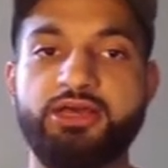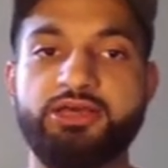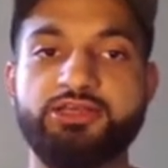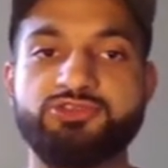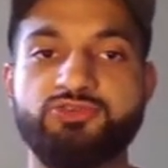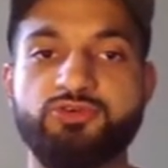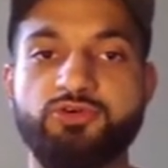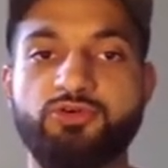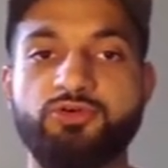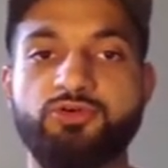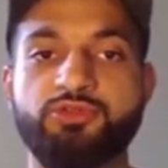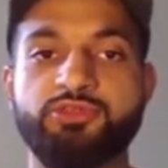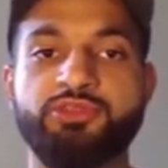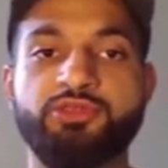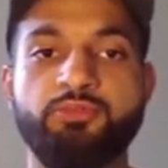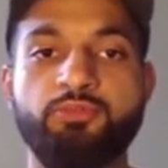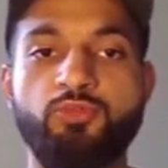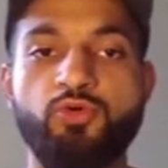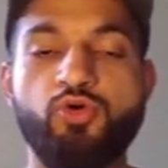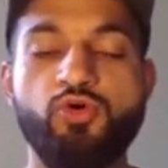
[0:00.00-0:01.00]
So
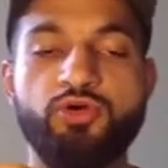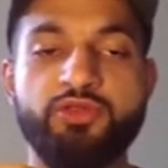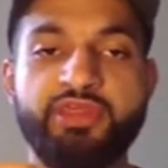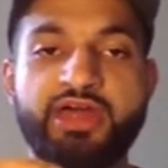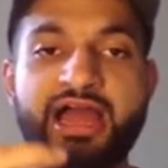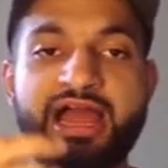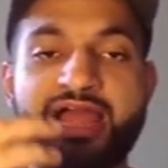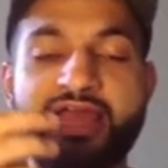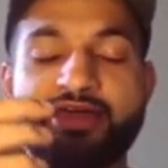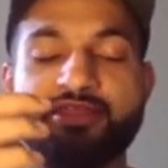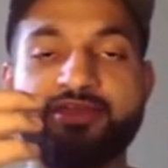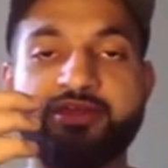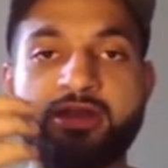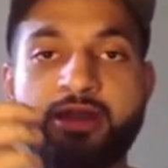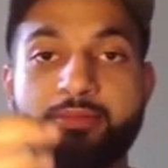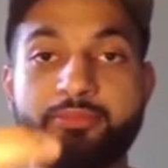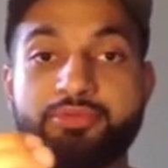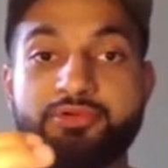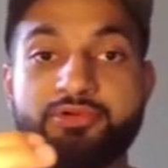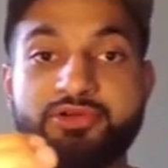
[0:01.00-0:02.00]
the more the higher the
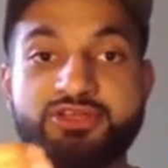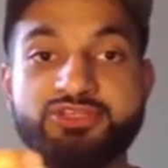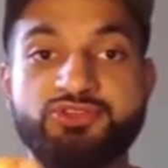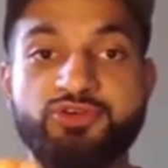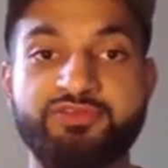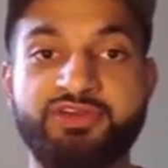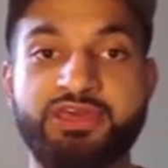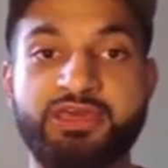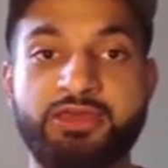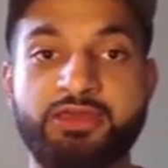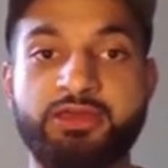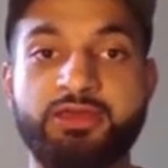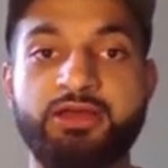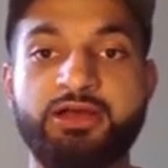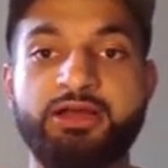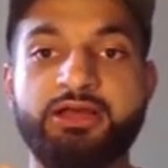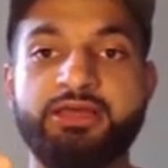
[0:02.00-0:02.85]
number is over here,